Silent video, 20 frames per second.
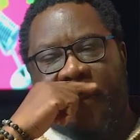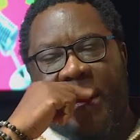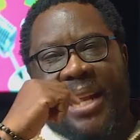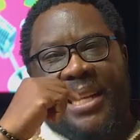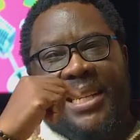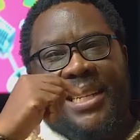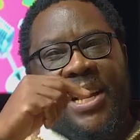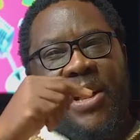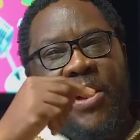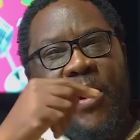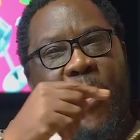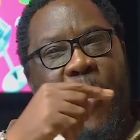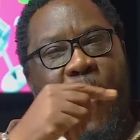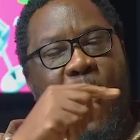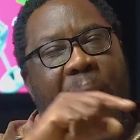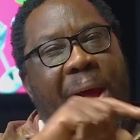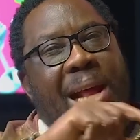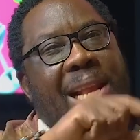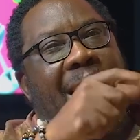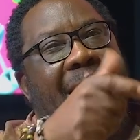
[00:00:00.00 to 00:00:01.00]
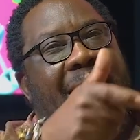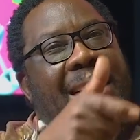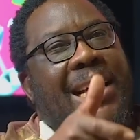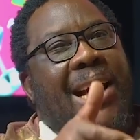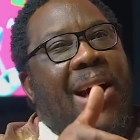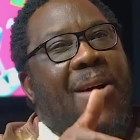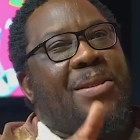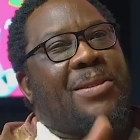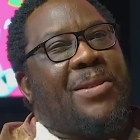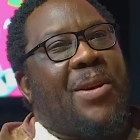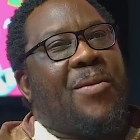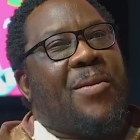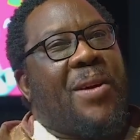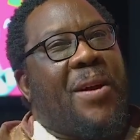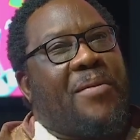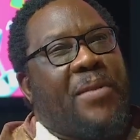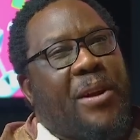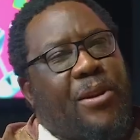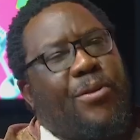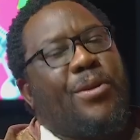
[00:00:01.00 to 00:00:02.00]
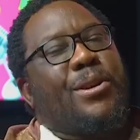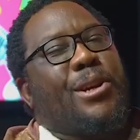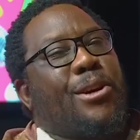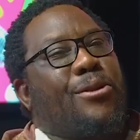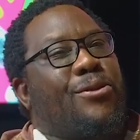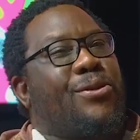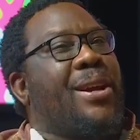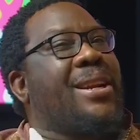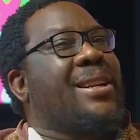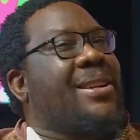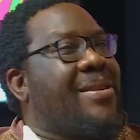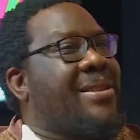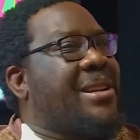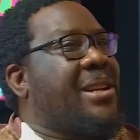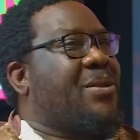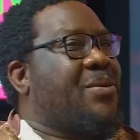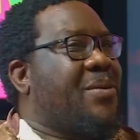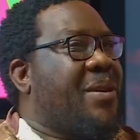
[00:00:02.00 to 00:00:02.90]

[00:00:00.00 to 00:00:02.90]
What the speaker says: But one encounter we have had, 2 encounters we